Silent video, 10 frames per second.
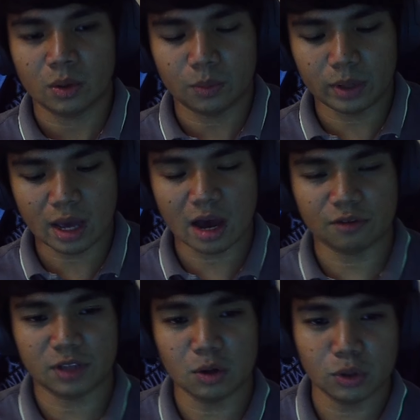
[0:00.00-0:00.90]
we have
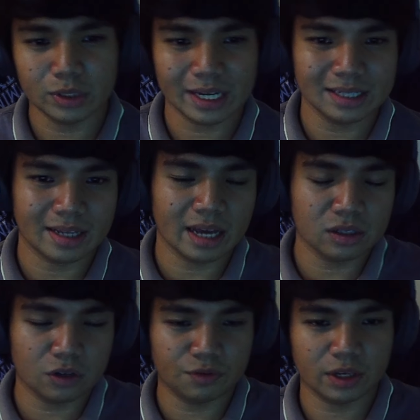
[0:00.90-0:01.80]
downloaded and
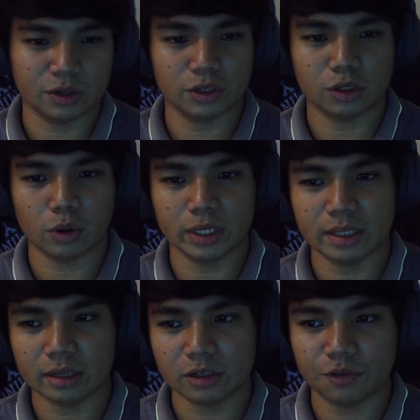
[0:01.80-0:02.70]
configured
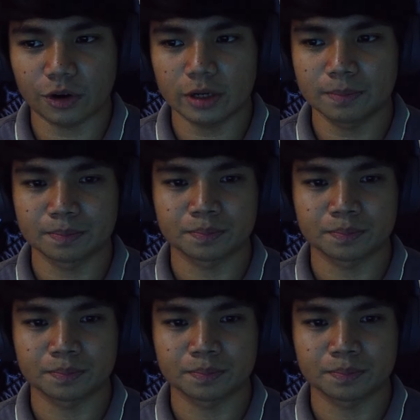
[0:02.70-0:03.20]
CodeIgniter 4.